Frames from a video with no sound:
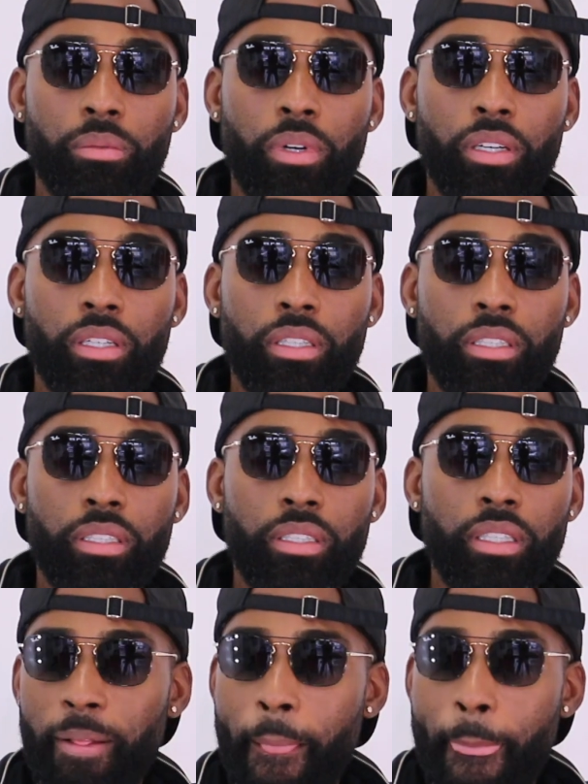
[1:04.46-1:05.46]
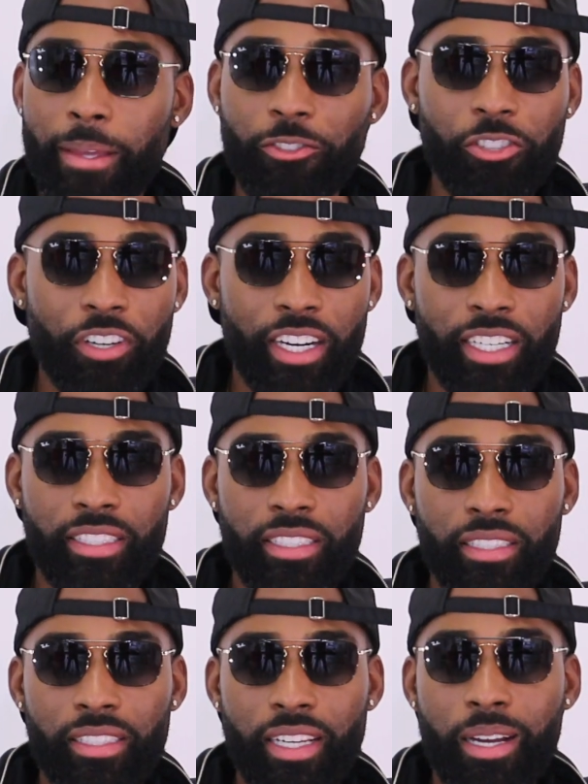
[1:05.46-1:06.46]
to work on. It's
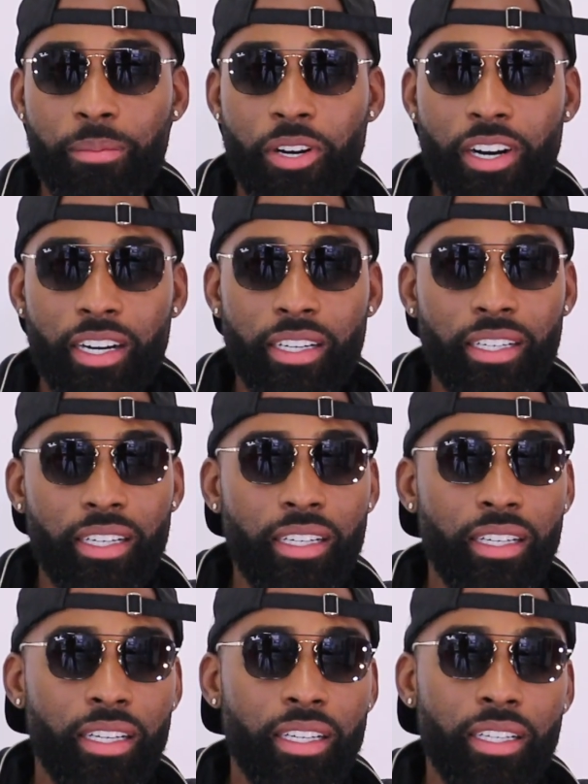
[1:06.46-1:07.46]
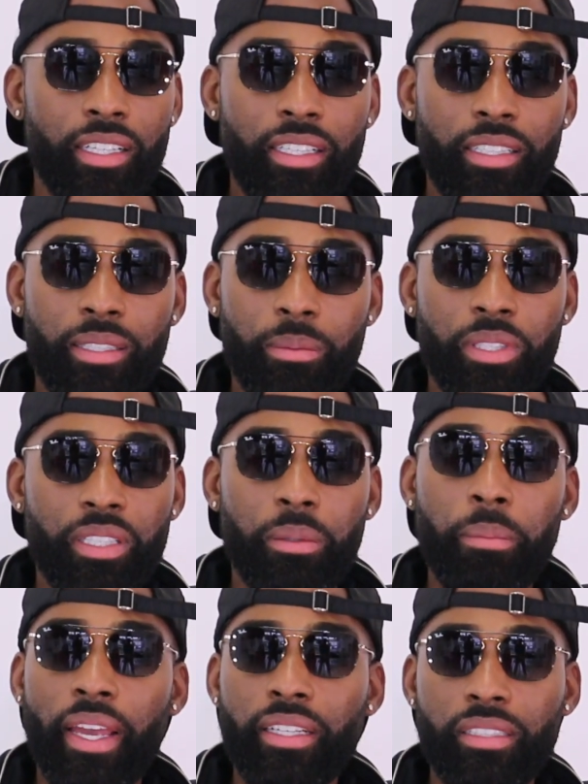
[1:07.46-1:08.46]
crazy. Tom Hardy, he did an
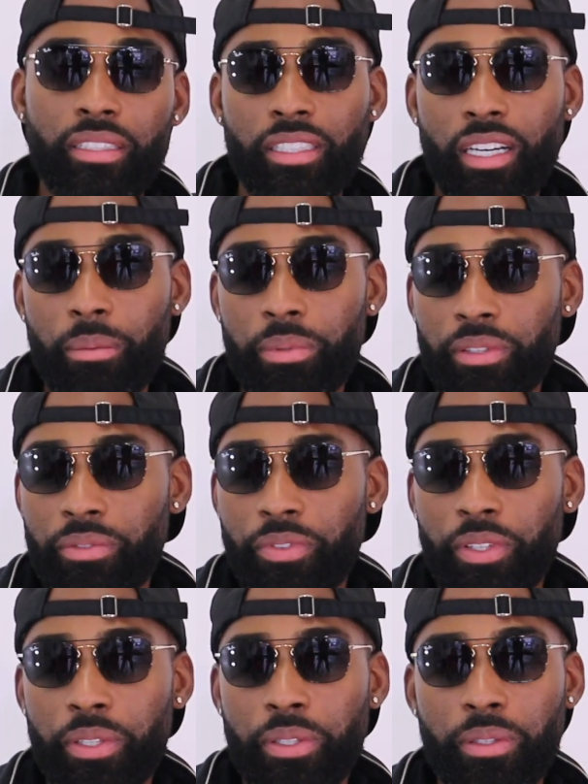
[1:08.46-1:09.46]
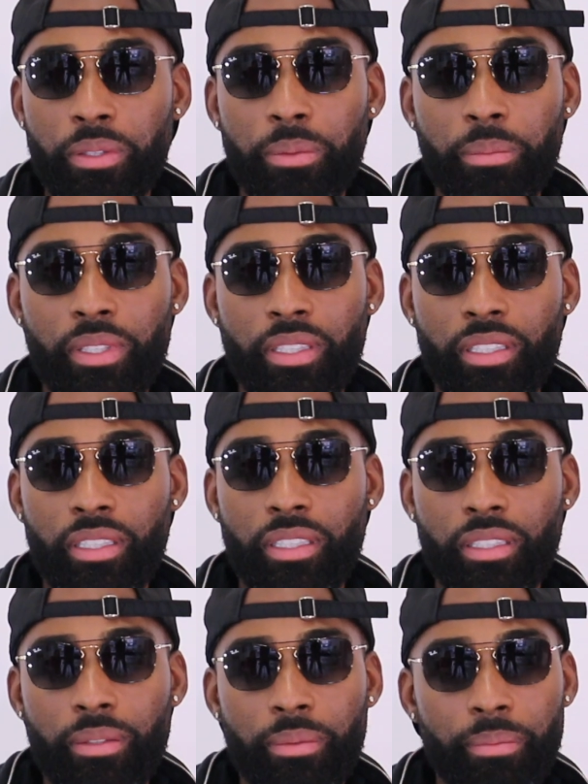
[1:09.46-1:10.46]
amazing job in the film, and
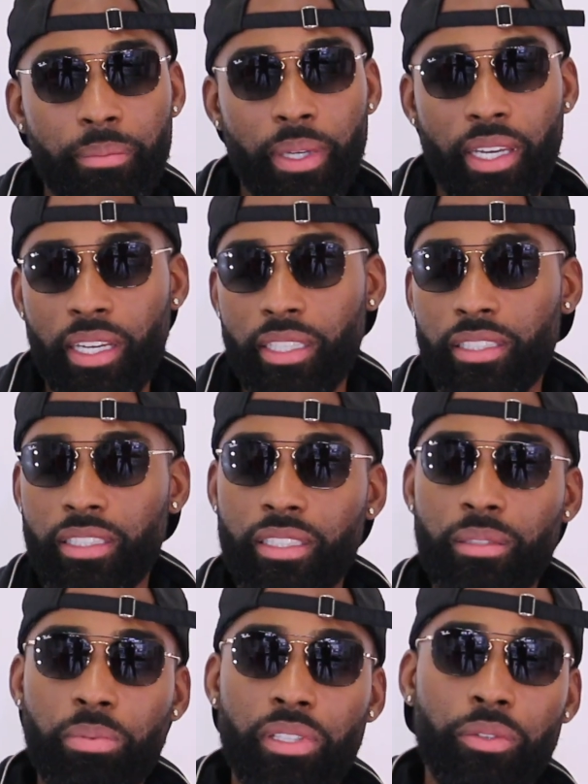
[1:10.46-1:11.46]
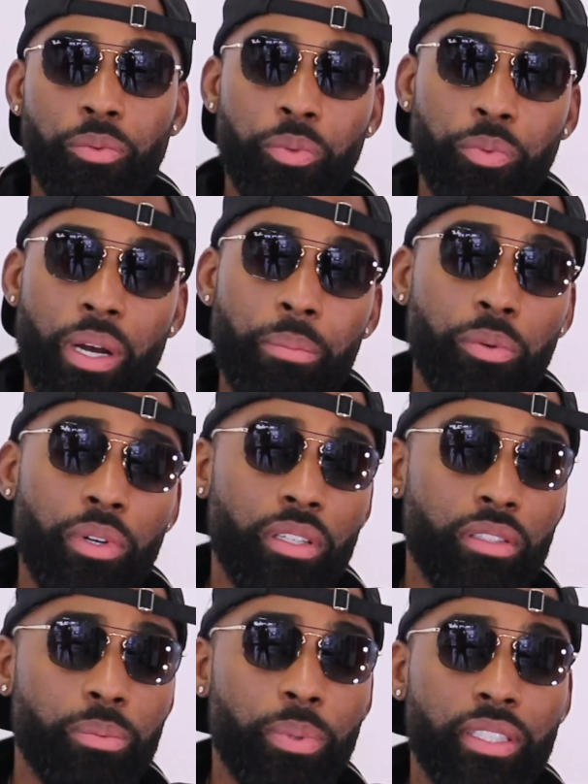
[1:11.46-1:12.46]
man, I've been working
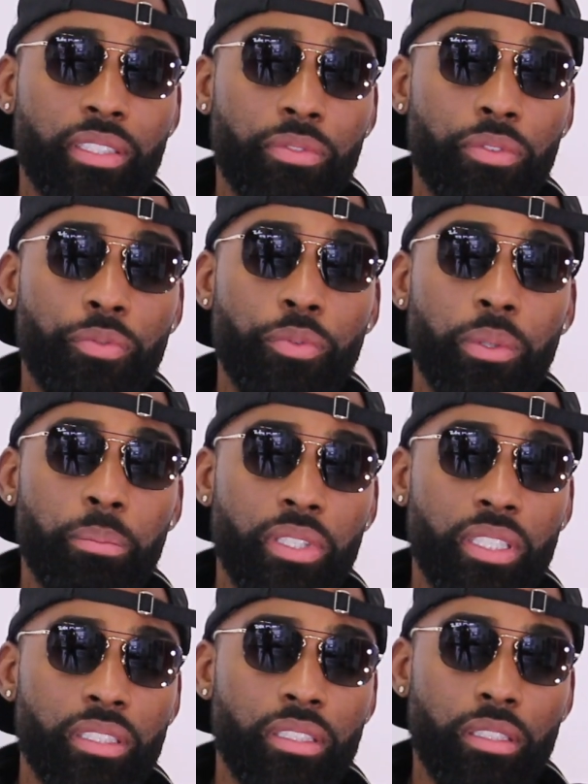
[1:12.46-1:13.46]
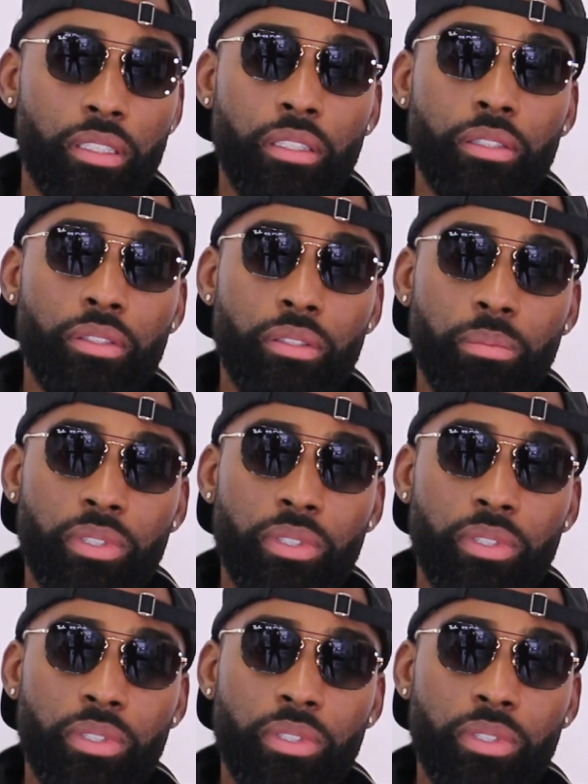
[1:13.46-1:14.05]
on this project for 4 months, so it's